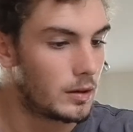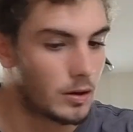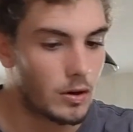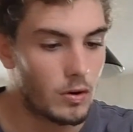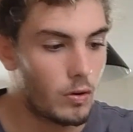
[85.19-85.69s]

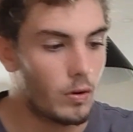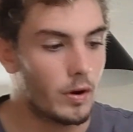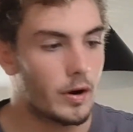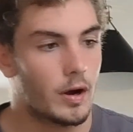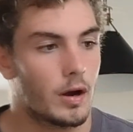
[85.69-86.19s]

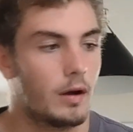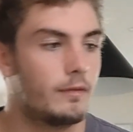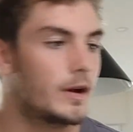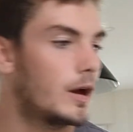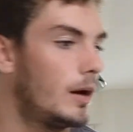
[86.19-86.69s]
1/4
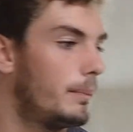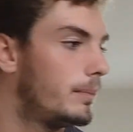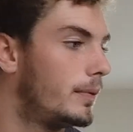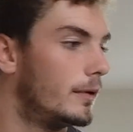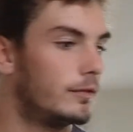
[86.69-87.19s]
cup
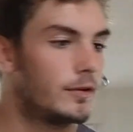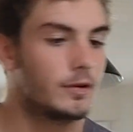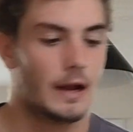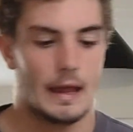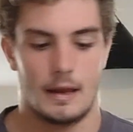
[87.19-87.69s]
of
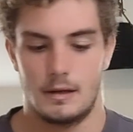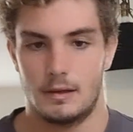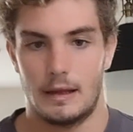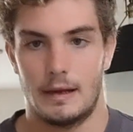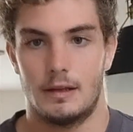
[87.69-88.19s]

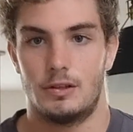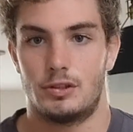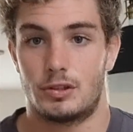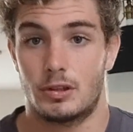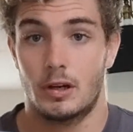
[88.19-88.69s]
granulated
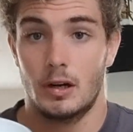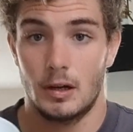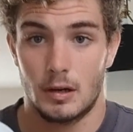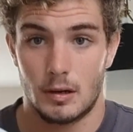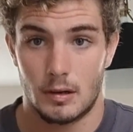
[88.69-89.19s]
sugar.
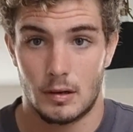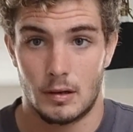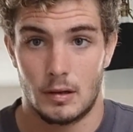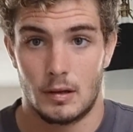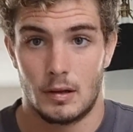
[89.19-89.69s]

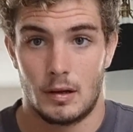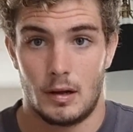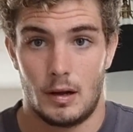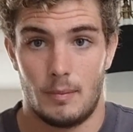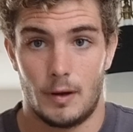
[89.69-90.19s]

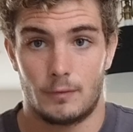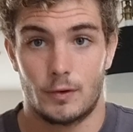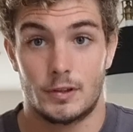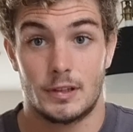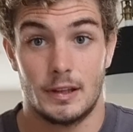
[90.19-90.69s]

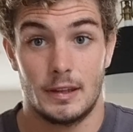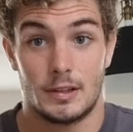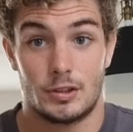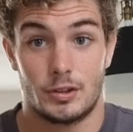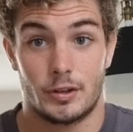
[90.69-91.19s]
Unfortunately, the
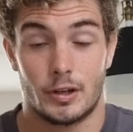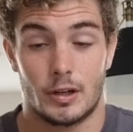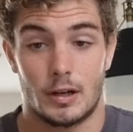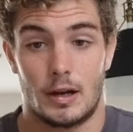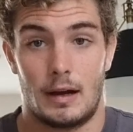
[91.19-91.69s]

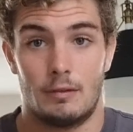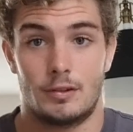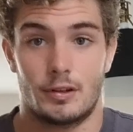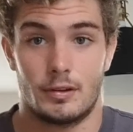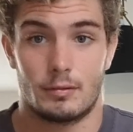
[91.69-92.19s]
sugar, I would show
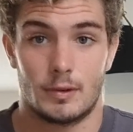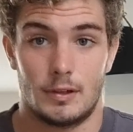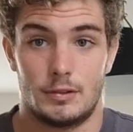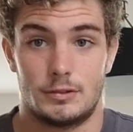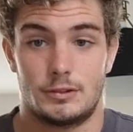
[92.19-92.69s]
you the
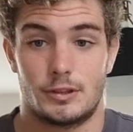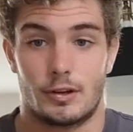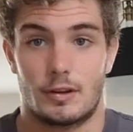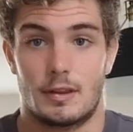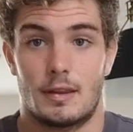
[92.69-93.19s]
real sugar
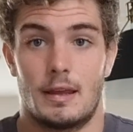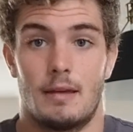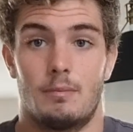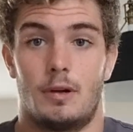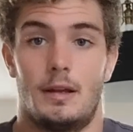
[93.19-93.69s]
thing,
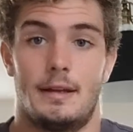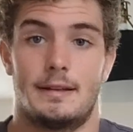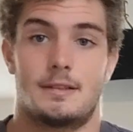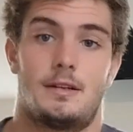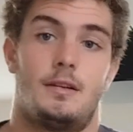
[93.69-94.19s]
but it's
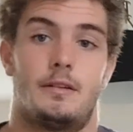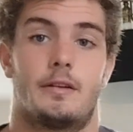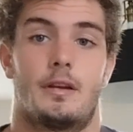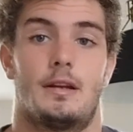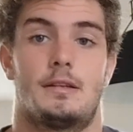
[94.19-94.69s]

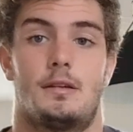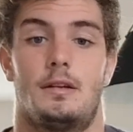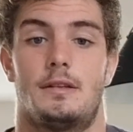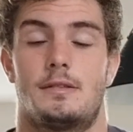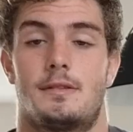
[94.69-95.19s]

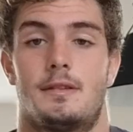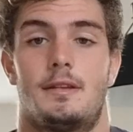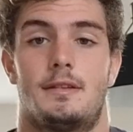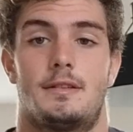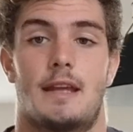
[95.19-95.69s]
the
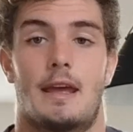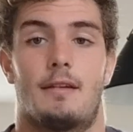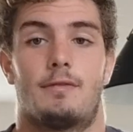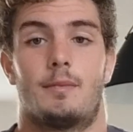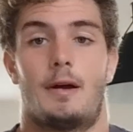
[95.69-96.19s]
stand
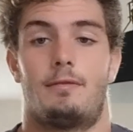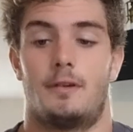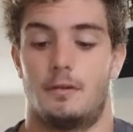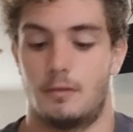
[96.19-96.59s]
for my phone,